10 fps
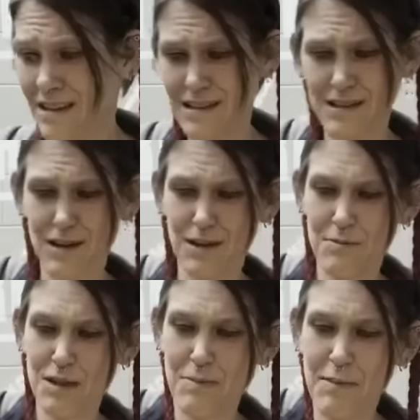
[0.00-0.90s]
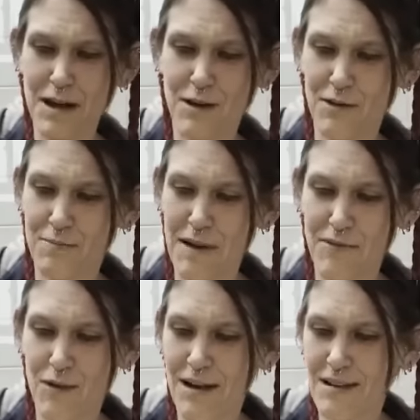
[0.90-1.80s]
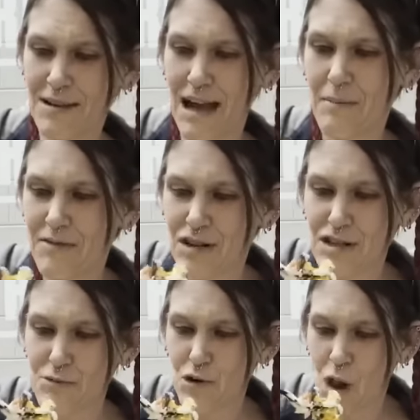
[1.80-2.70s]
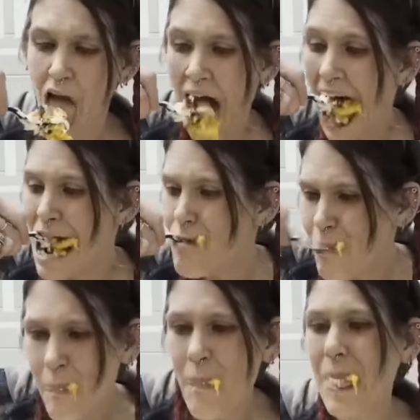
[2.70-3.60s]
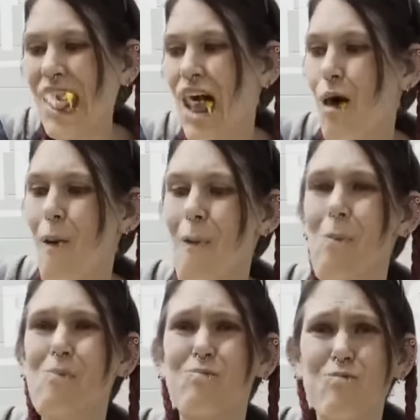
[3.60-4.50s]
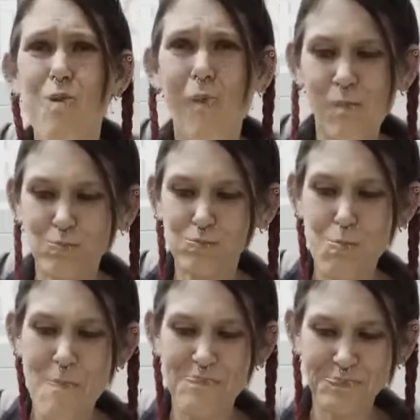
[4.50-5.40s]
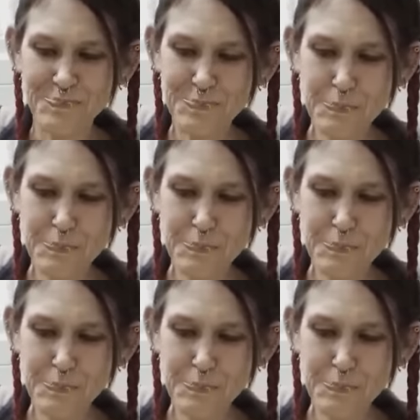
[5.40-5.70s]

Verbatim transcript: Let's go. go. Yep. My big old, my fork. I'm not going to use a spoon. Oh, yeah.